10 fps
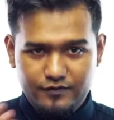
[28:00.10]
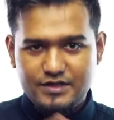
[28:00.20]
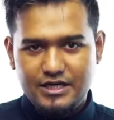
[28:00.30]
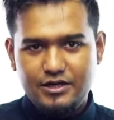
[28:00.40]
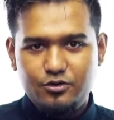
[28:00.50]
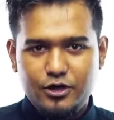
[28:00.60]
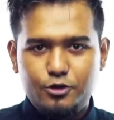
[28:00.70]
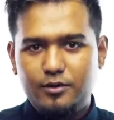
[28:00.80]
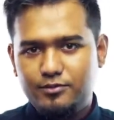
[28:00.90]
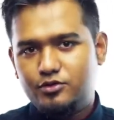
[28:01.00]
obviously, you
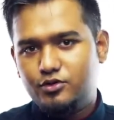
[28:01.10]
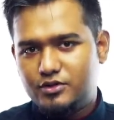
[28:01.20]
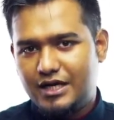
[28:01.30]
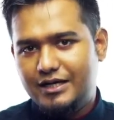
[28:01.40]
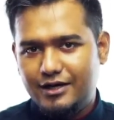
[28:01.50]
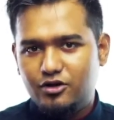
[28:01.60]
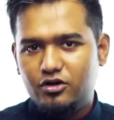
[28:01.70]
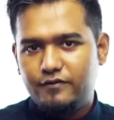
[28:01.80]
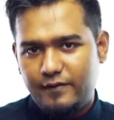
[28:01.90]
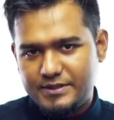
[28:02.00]
need to upload those content
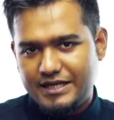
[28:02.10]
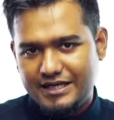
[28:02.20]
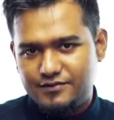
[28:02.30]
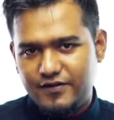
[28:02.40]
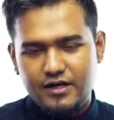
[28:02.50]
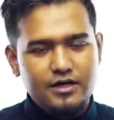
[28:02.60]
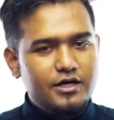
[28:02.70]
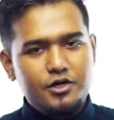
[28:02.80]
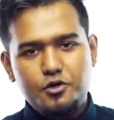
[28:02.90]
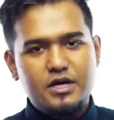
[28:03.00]
on your website as well.
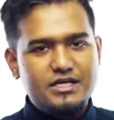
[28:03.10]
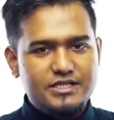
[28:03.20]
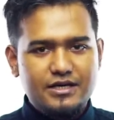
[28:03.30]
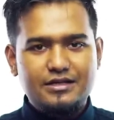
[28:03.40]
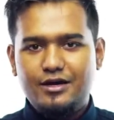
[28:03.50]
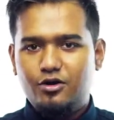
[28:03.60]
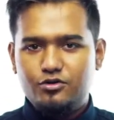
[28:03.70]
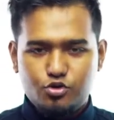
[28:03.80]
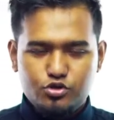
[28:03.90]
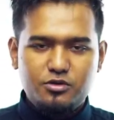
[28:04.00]
You can share that
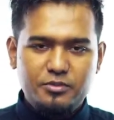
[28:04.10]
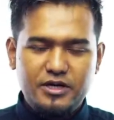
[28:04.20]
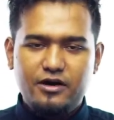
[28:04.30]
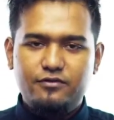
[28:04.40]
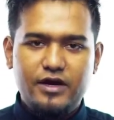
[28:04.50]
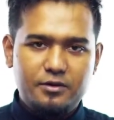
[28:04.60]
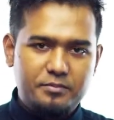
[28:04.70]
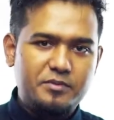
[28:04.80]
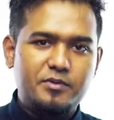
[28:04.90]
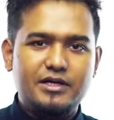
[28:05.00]
on social media where
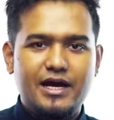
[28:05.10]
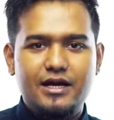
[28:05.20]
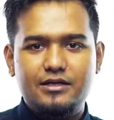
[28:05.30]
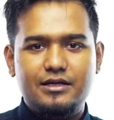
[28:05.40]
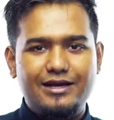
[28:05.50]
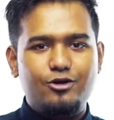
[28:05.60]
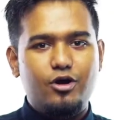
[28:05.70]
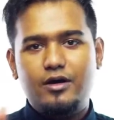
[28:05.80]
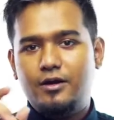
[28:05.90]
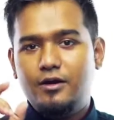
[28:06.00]
people can click
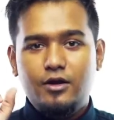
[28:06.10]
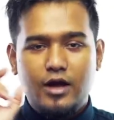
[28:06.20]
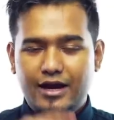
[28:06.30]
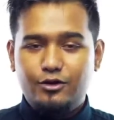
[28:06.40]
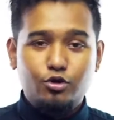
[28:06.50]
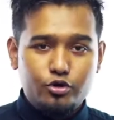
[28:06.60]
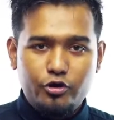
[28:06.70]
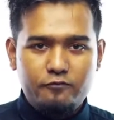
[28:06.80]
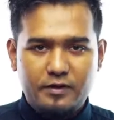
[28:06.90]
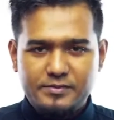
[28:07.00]
on and go
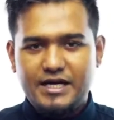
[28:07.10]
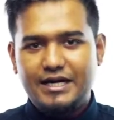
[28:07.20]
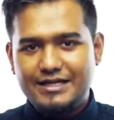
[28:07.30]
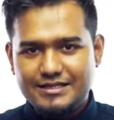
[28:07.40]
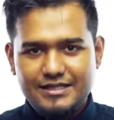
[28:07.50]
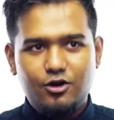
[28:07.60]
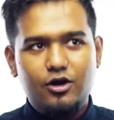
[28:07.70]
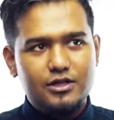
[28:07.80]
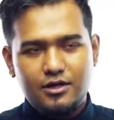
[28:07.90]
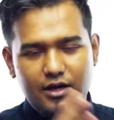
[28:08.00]
to your website and see
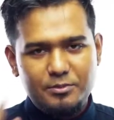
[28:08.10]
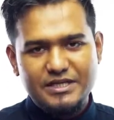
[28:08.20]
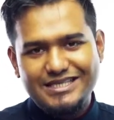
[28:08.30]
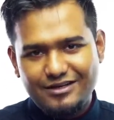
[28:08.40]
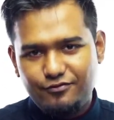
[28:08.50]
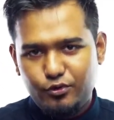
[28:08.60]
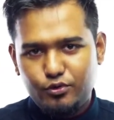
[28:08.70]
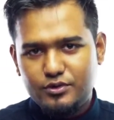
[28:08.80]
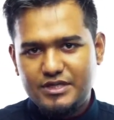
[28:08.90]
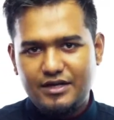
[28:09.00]
all the amazing
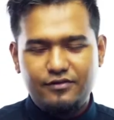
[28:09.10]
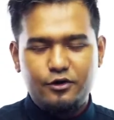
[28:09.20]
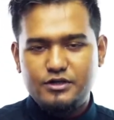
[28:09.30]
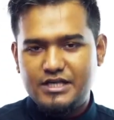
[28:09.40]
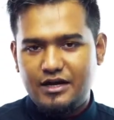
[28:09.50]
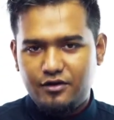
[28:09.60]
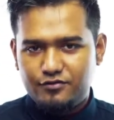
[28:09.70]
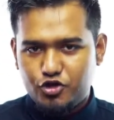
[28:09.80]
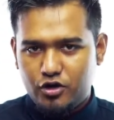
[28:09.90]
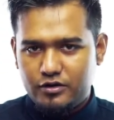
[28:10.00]
photos and videos that you
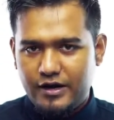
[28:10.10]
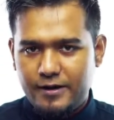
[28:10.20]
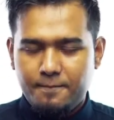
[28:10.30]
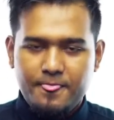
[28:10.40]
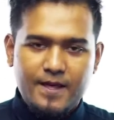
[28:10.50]
have shot, right?